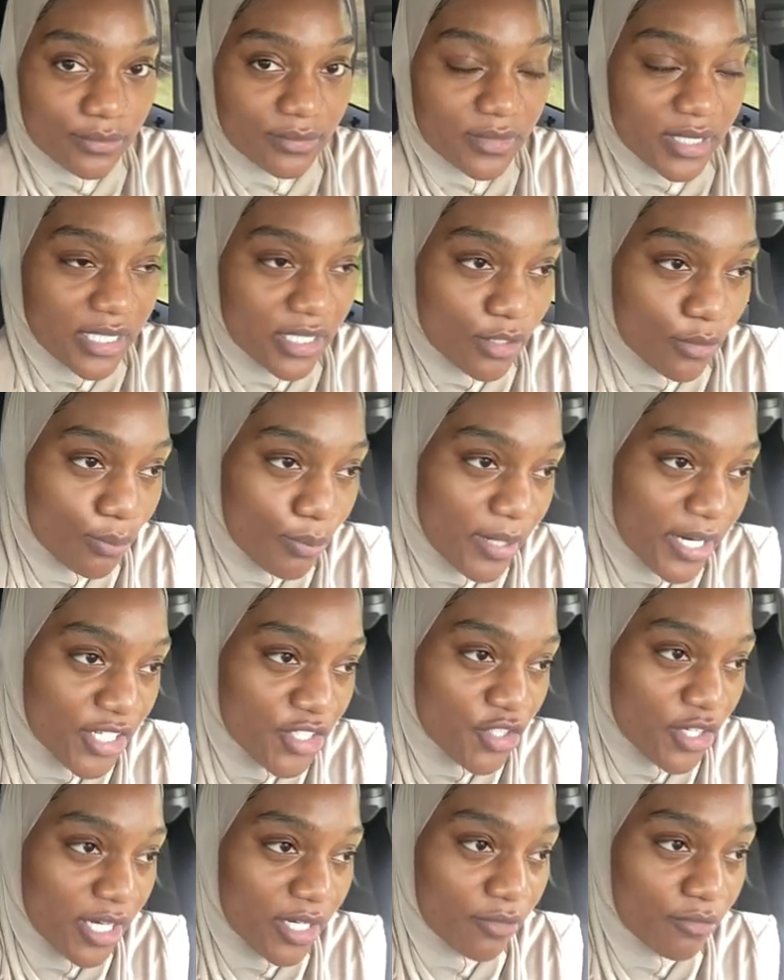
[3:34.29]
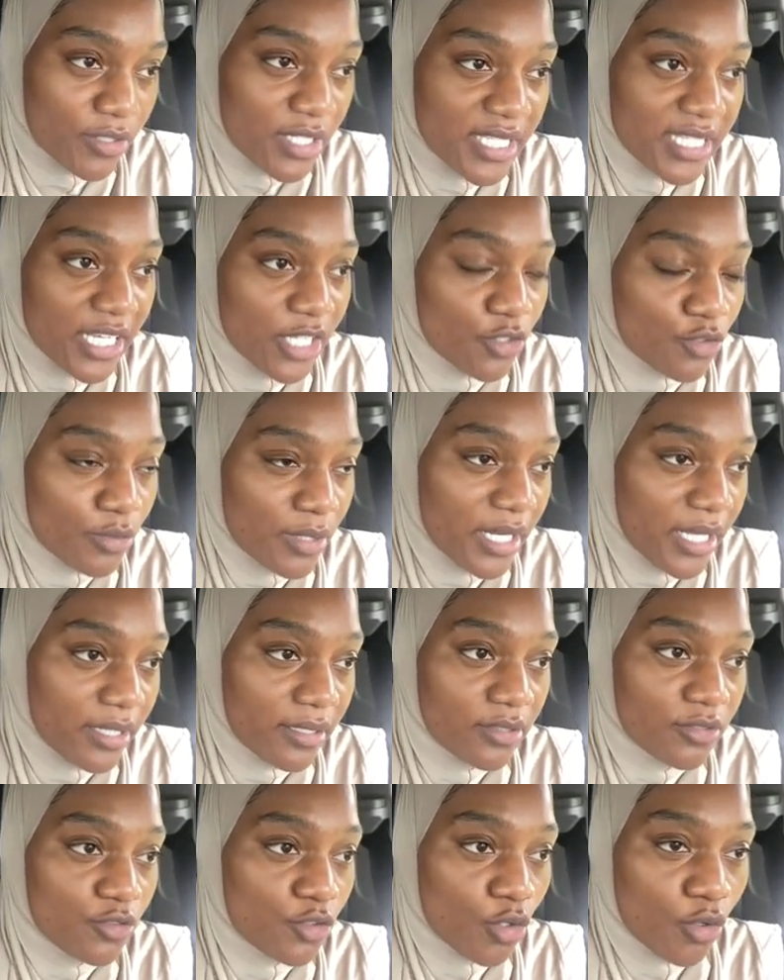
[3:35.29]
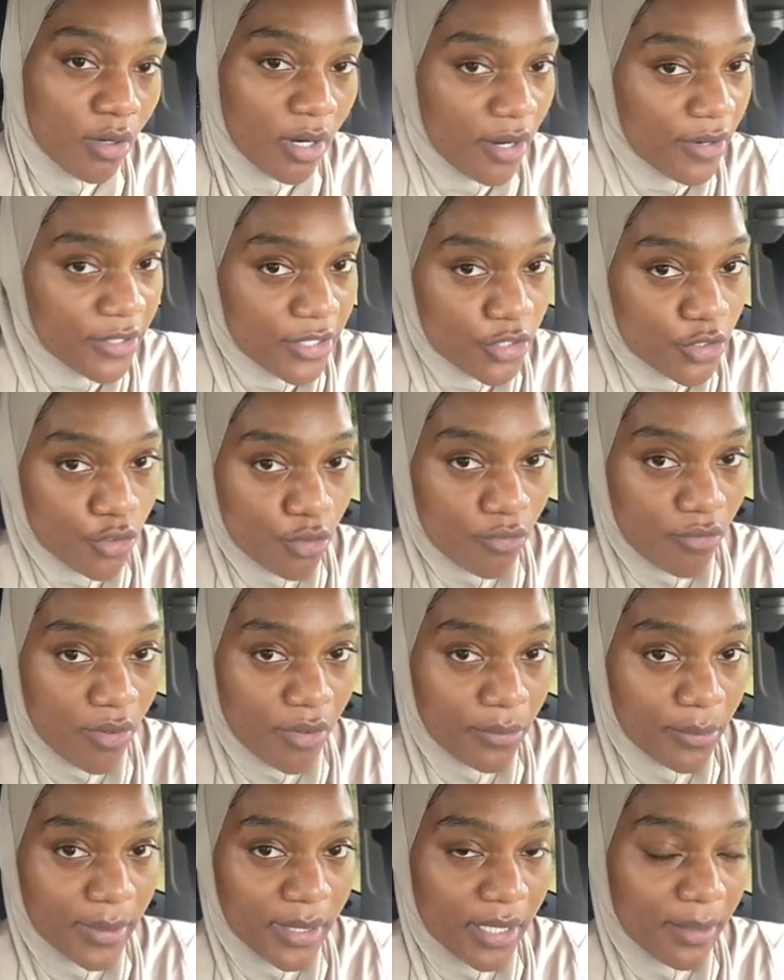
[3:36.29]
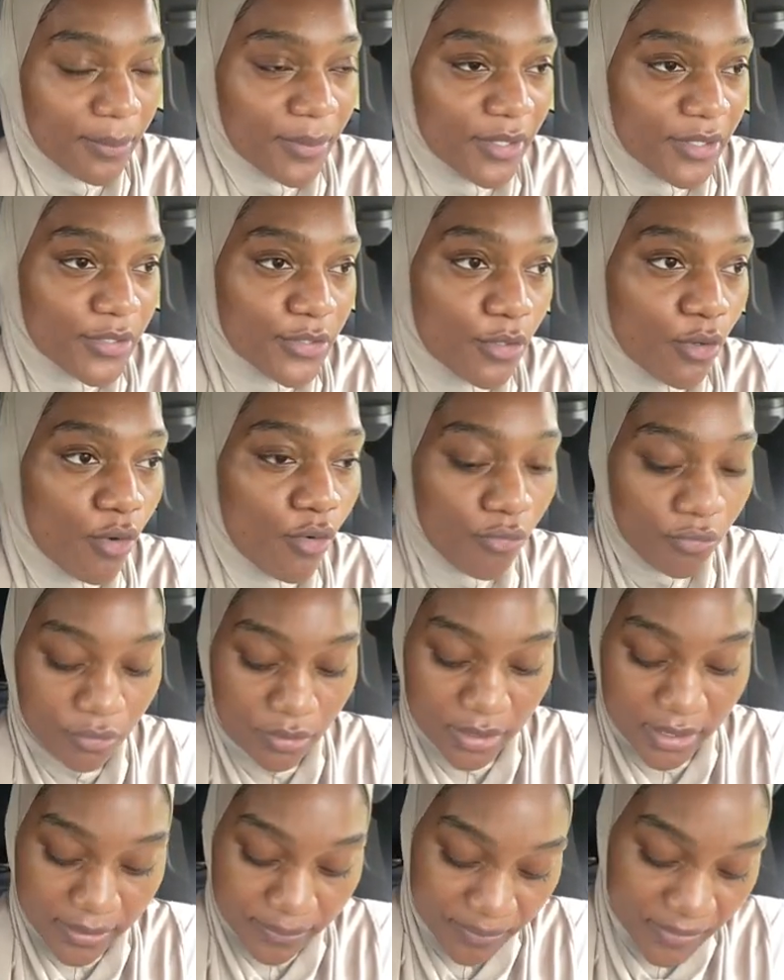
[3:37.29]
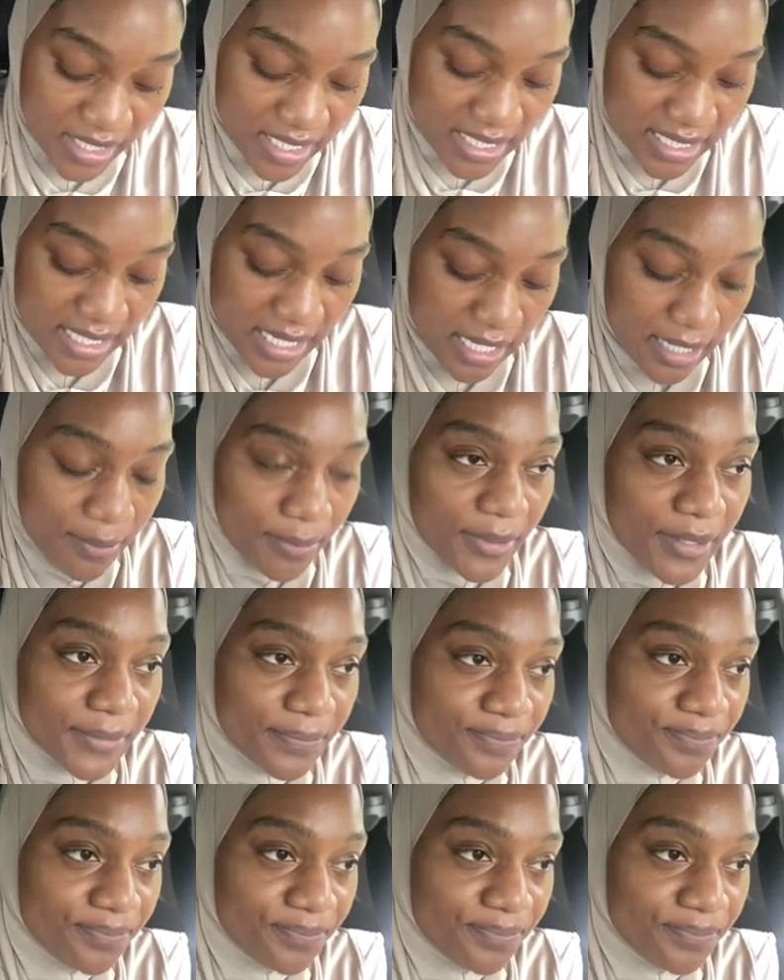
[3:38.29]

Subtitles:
then they'll probably try to reschedule, and I already drove all the way up here, so hopefully that doesn't happen.